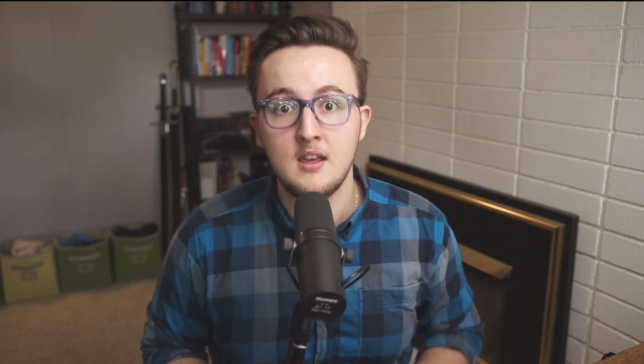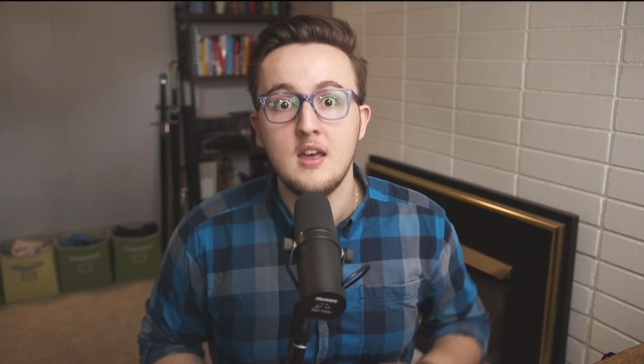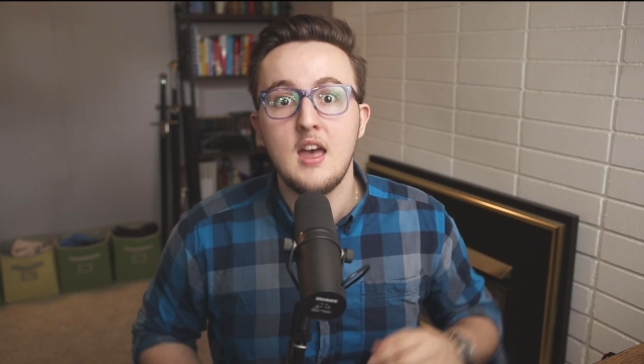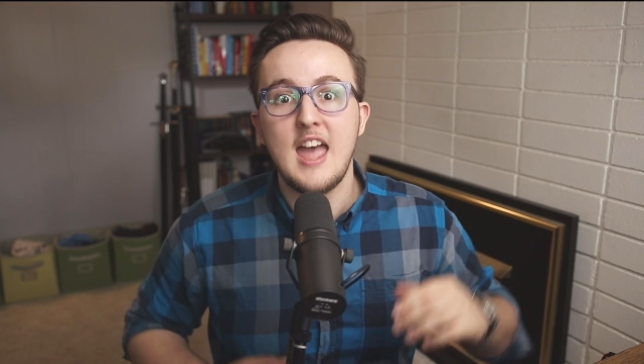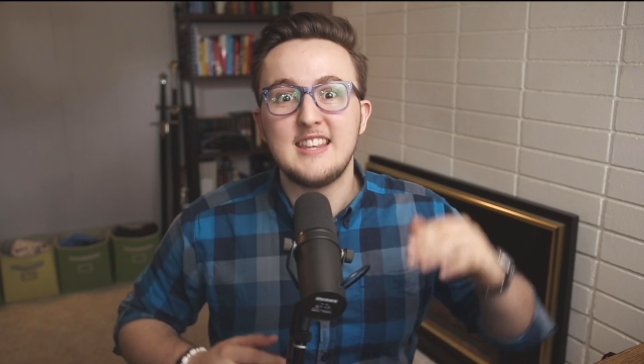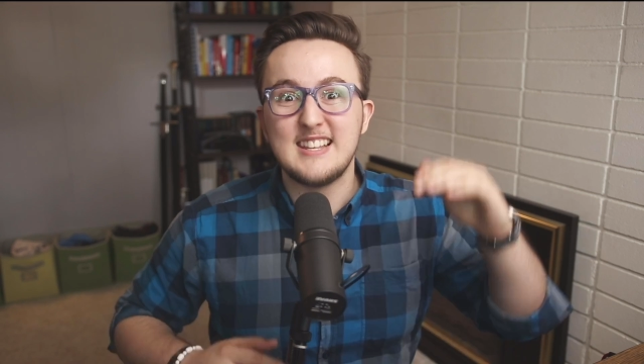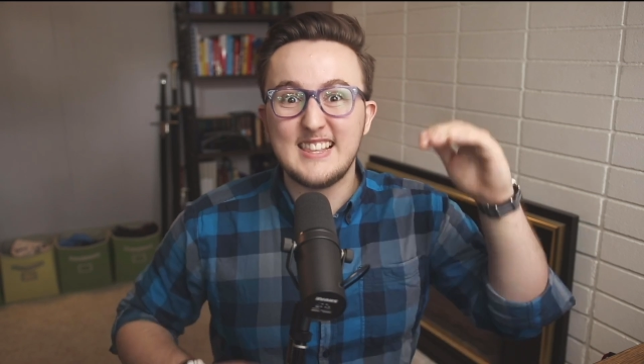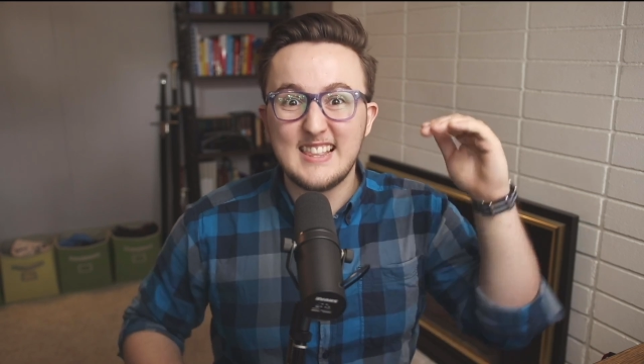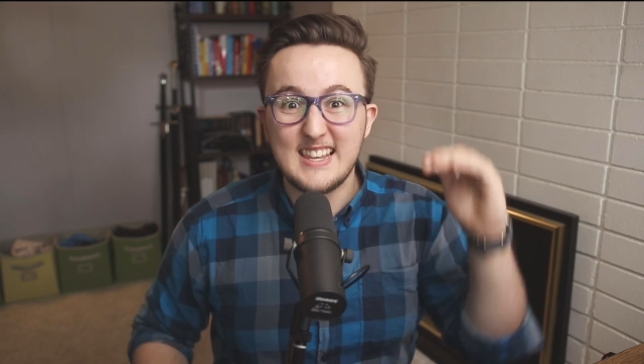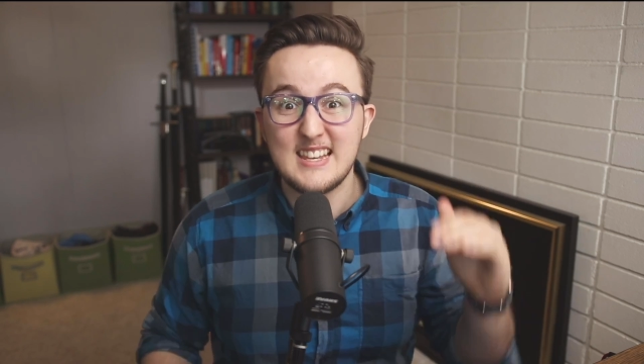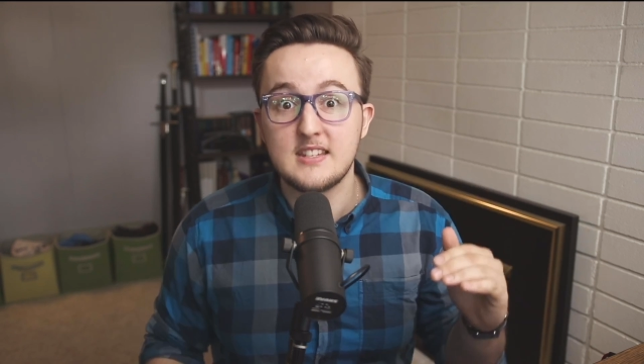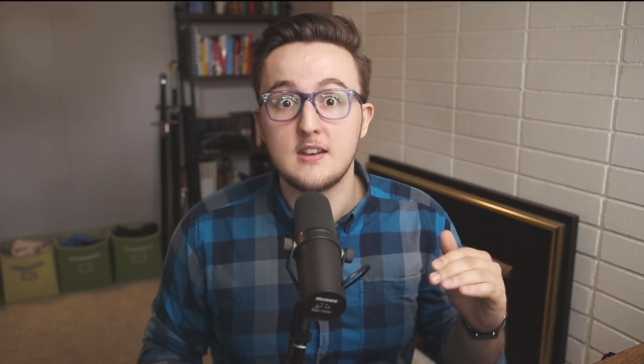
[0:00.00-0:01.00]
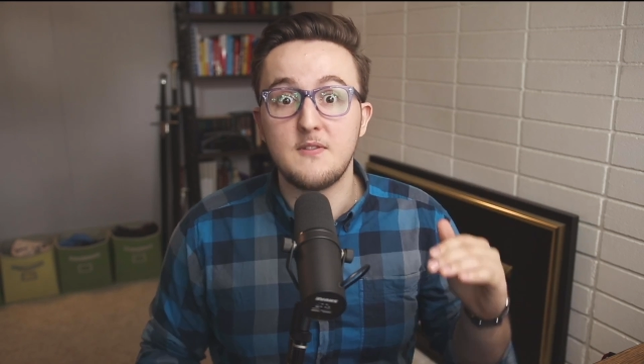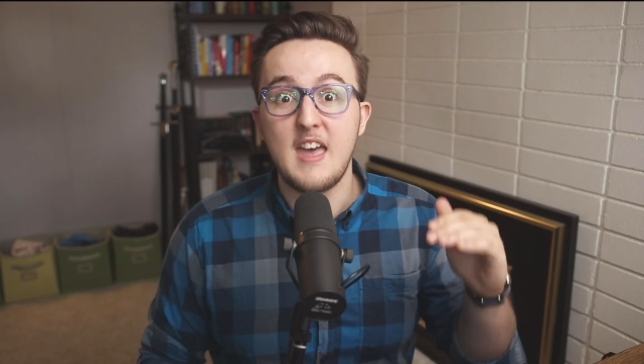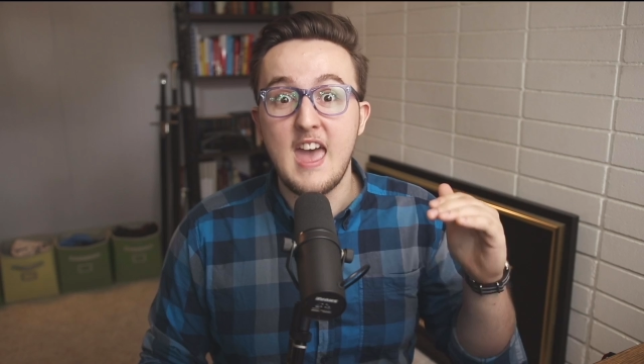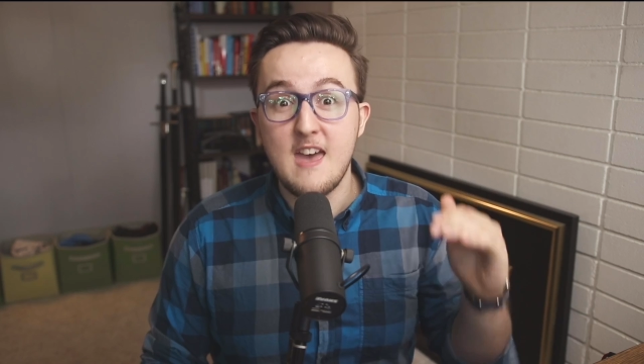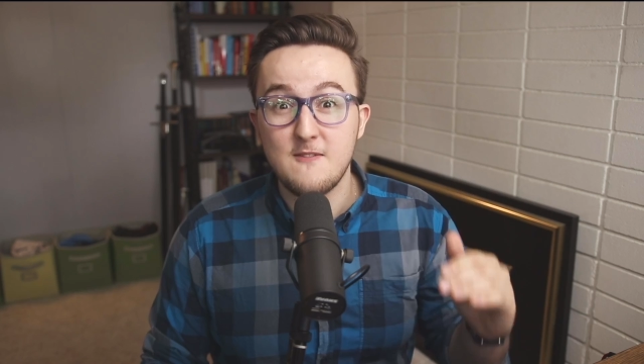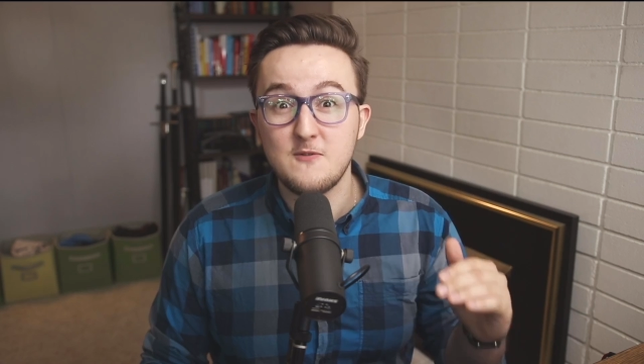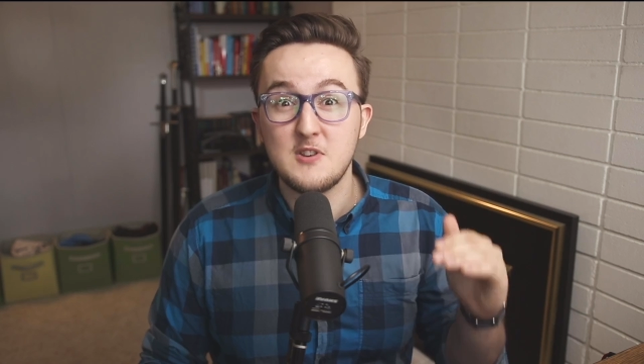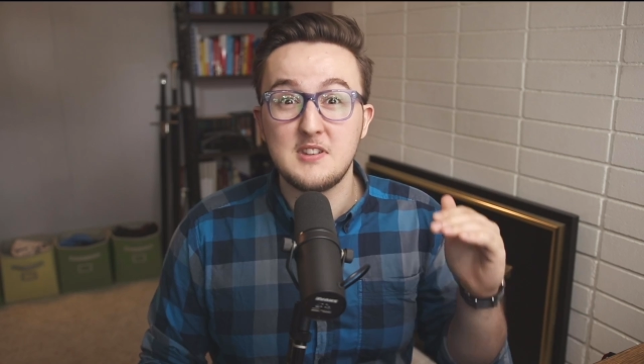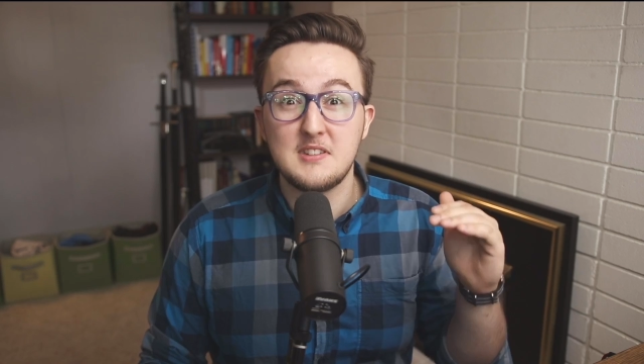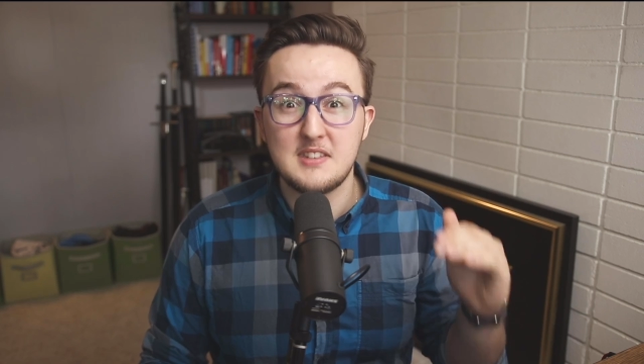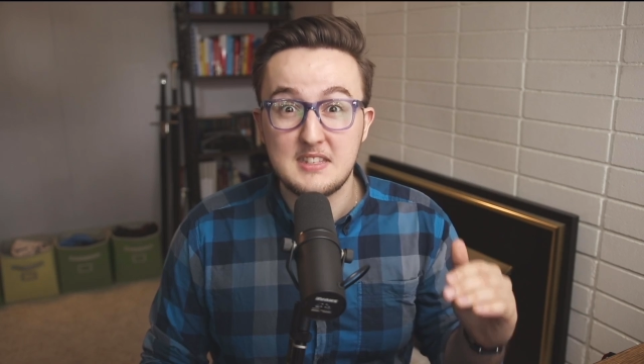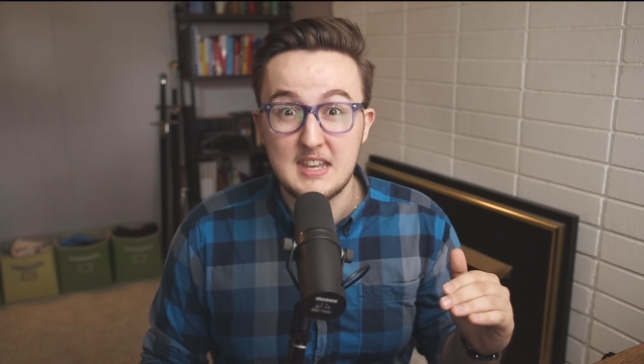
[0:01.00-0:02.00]
It's a list of every
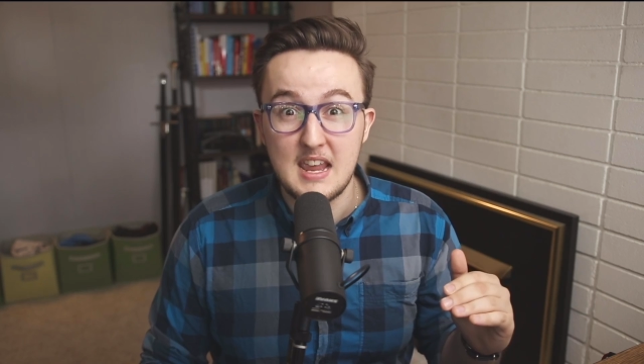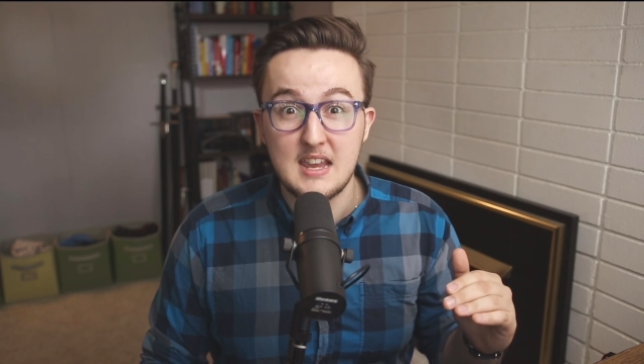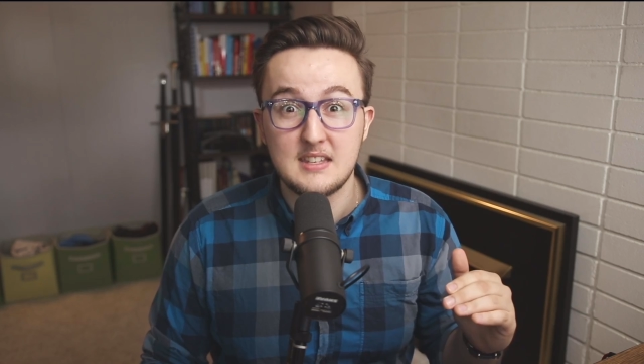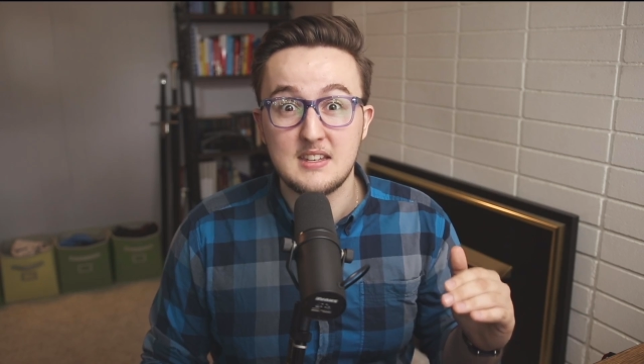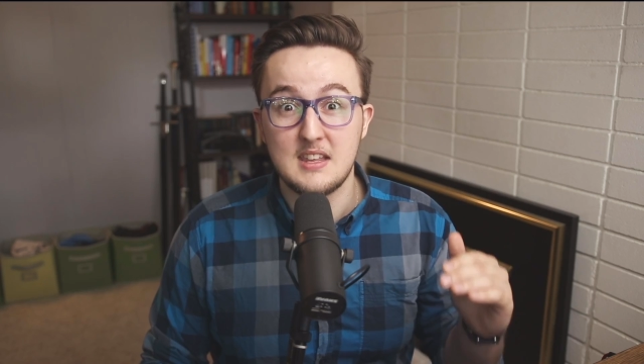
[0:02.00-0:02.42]
state